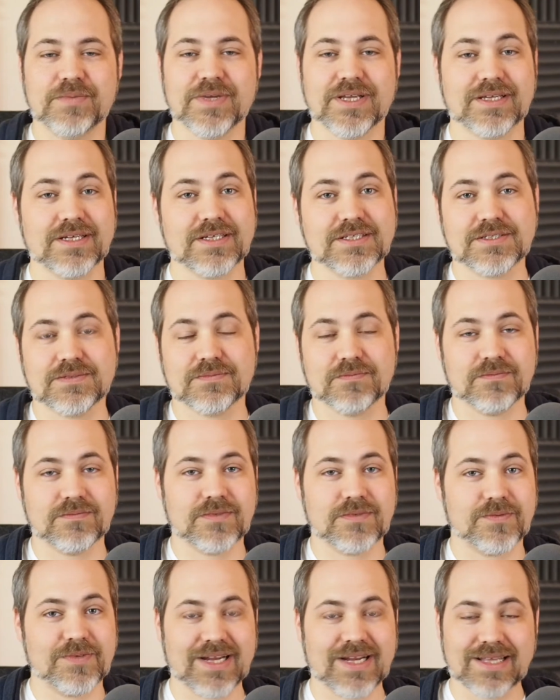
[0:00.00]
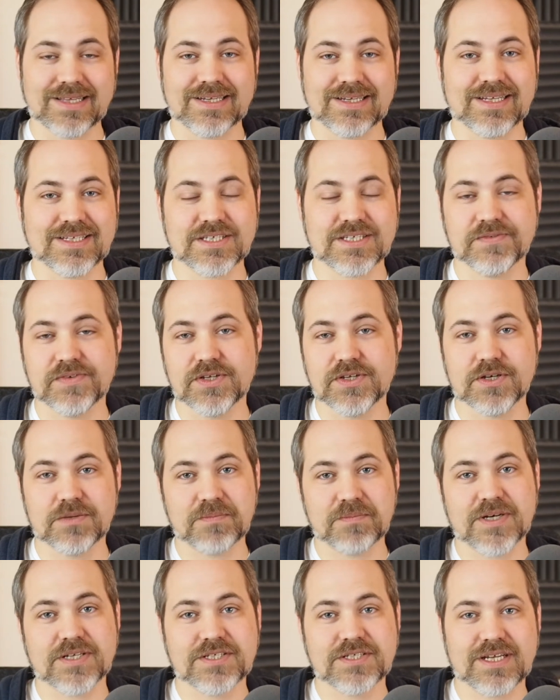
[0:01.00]
because the reality is if you don't
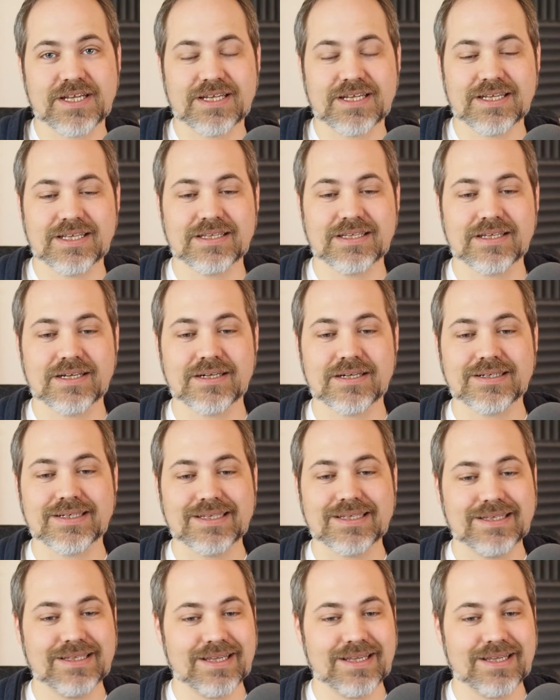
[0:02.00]
budget it in there,